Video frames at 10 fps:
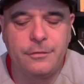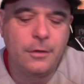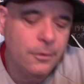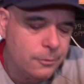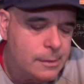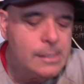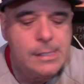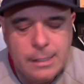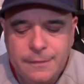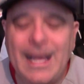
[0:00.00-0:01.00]
So
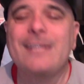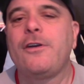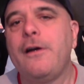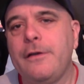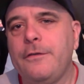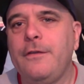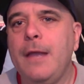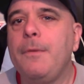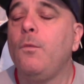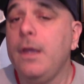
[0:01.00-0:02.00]
that's hard to say,
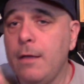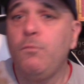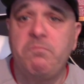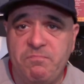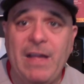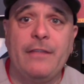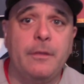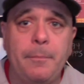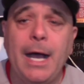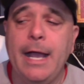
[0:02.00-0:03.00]
but that's
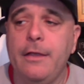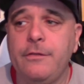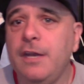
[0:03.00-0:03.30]
a bias.